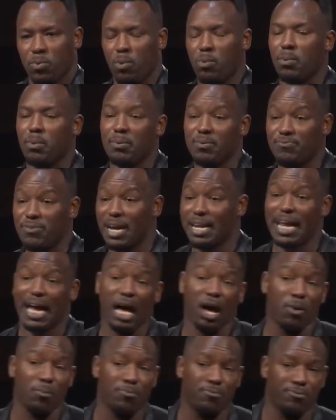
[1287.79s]
When we find
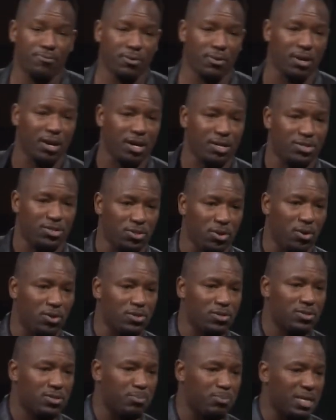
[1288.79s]
help for our
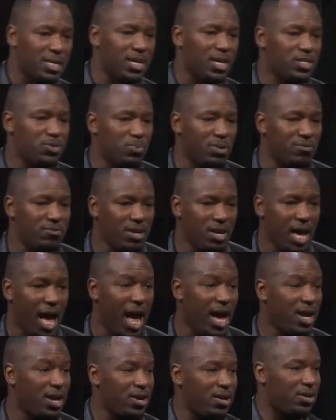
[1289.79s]
souls because we've
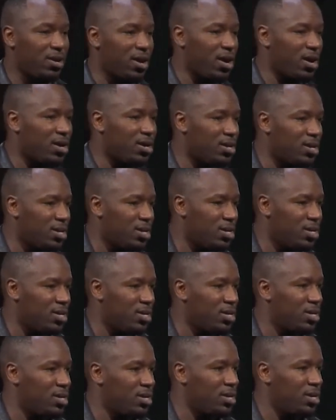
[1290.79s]
anchored our,
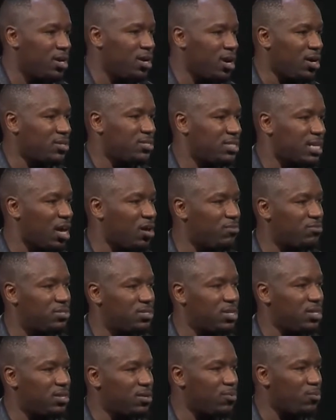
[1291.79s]
ourselves
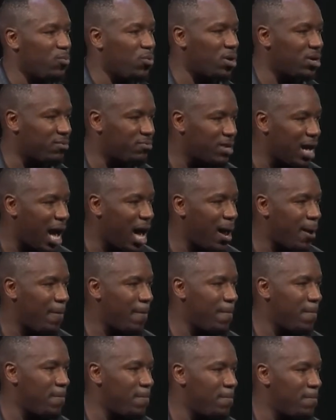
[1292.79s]
to the Word of God,
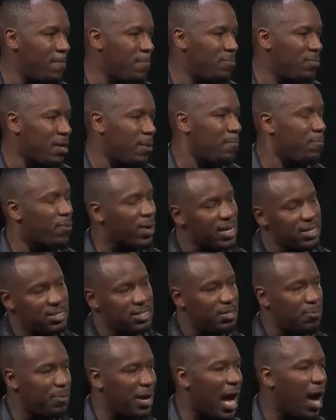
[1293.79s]

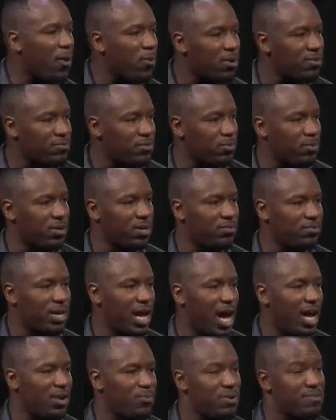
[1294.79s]
embraced the power of the Word of
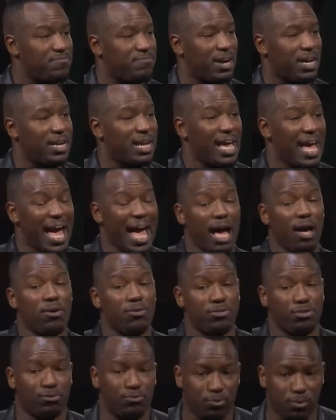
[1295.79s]
God, and we find
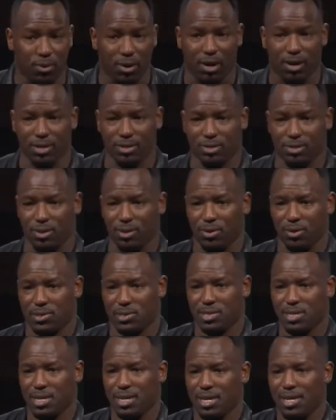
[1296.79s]
health for our
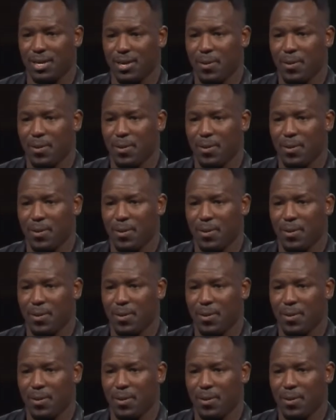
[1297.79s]
souls,